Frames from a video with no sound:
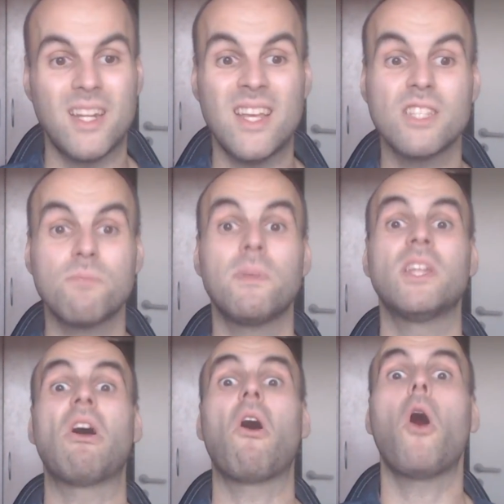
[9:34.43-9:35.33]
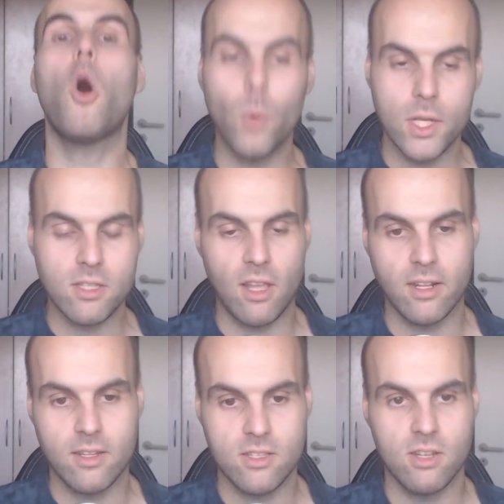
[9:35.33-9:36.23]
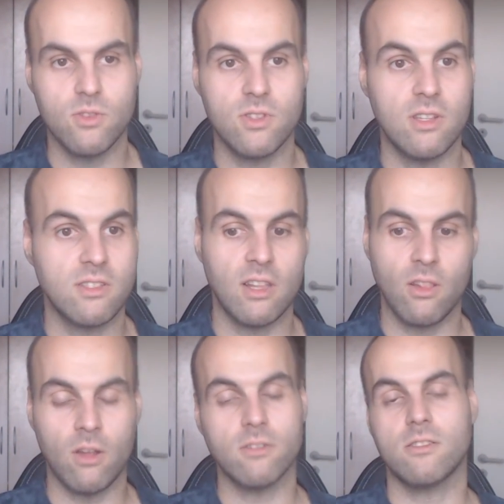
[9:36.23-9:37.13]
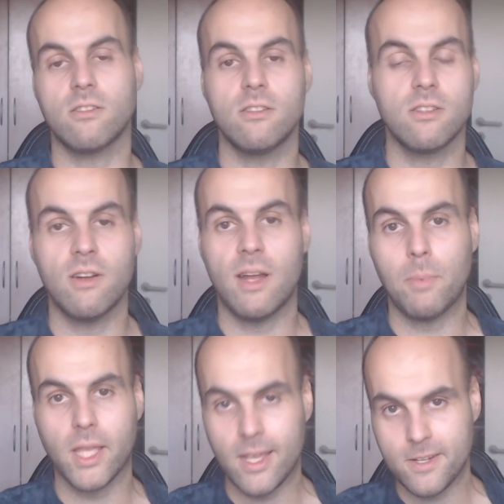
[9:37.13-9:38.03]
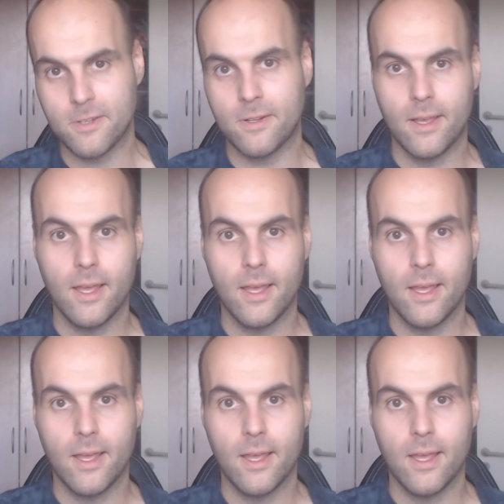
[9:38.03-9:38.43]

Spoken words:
It's been always like this here since they launched this here application.